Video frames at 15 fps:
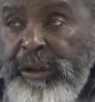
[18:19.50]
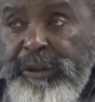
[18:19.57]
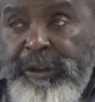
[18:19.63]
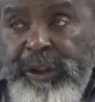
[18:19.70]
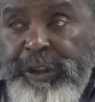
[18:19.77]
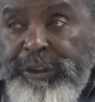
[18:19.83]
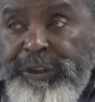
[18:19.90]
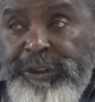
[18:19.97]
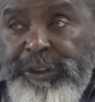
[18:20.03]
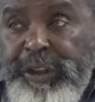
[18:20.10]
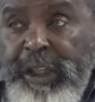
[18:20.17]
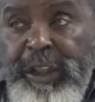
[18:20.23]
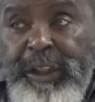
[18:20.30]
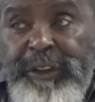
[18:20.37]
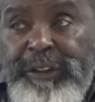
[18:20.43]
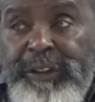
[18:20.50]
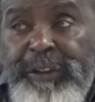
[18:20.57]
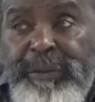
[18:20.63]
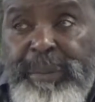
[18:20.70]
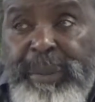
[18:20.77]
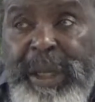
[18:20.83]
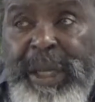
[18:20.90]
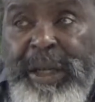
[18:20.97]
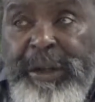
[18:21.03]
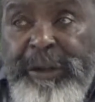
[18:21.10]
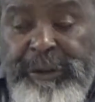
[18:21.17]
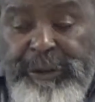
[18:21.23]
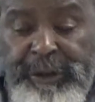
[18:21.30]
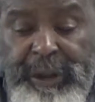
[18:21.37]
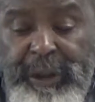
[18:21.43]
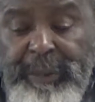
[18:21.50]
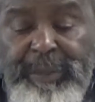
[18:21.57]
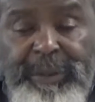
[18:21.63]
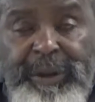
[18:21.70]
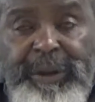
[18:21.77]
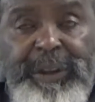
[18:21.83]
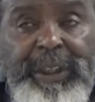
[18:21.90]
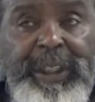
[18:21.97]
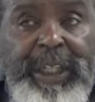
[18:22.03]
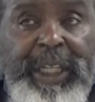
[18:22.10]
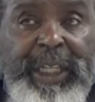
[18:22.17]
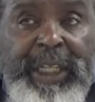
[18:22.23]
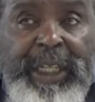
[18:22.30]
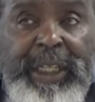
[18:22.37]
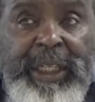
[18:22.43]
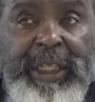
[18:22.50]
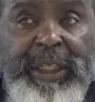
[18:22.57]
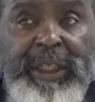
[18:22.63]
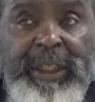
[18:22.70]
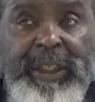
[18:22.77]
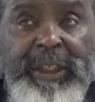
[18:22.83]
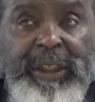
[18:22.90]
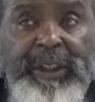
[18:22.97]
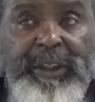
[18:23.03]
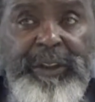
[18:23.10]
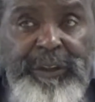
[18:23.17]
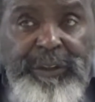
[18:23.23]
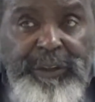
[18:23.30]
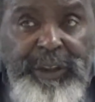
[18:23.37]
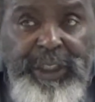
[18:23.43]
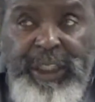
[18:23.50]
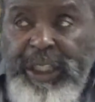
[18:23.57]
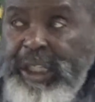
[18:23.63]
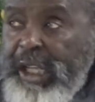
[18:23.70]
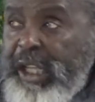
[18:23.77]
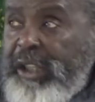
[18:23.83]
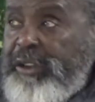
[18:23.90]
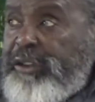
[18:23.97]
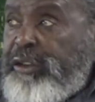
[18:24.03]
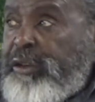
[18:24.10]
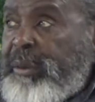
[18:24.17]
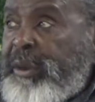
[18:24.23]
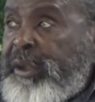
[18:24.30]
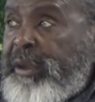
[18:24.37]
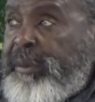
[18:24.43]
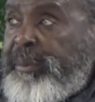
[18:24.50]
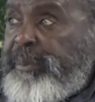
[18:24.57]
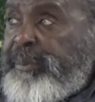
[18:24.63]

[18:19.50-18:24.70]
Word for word: just tons of mayors up to today, city councilmen,